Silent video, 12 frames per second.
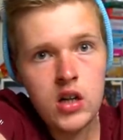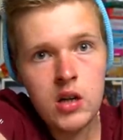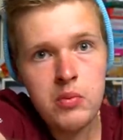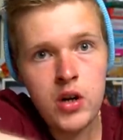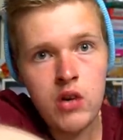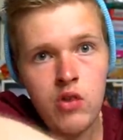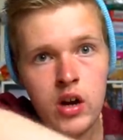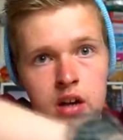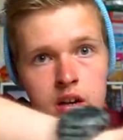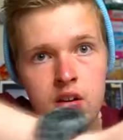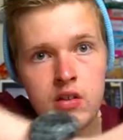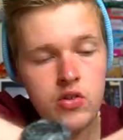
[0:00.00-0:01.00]
I'll put it
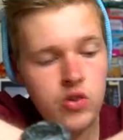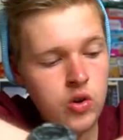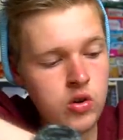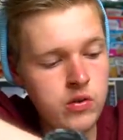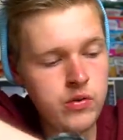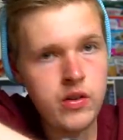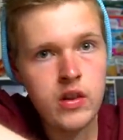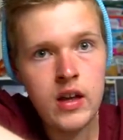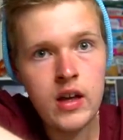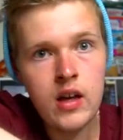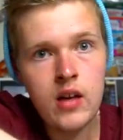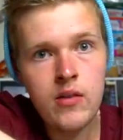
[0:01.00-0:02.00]
right sort of
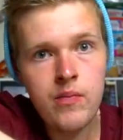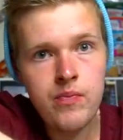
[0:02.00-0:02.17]
there.